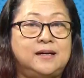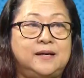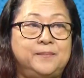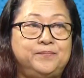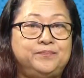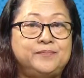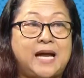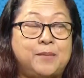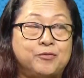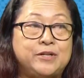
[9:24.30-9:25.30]

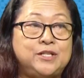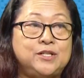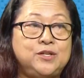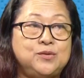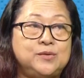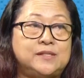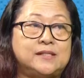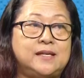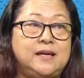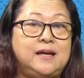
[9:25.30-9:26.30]
Amerindian
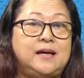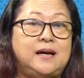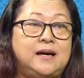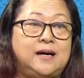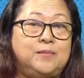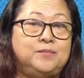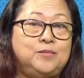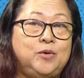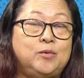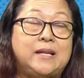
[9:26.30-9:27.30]
youths.
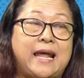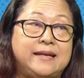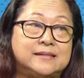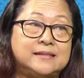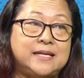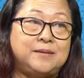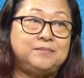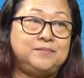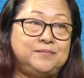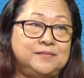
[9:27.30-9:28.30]
We will license
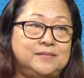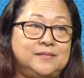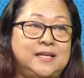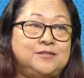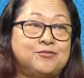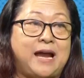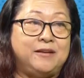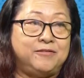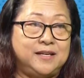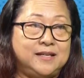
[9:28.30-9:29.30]
them in
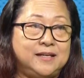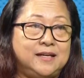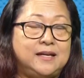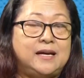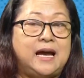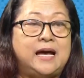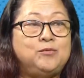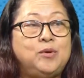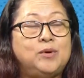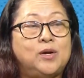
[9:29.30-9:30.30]
driving,
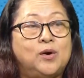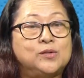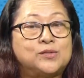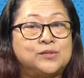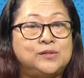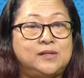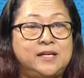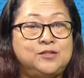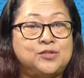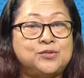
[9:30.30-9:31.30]
and we will also
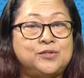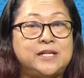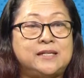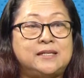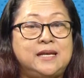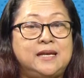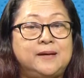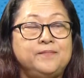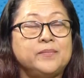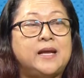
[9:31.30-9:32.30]
ensure that
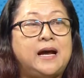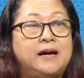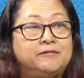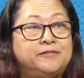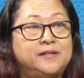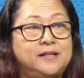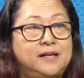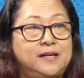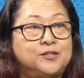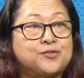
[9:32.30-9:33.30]
they have
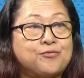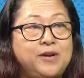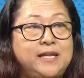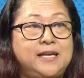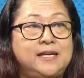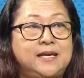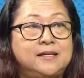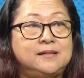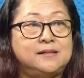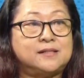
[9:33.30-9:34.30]
training
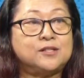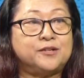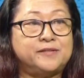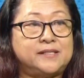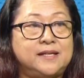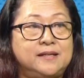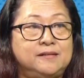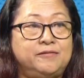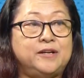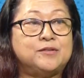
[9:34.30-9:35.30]
in
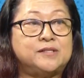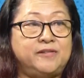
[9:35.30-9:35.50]
servicing various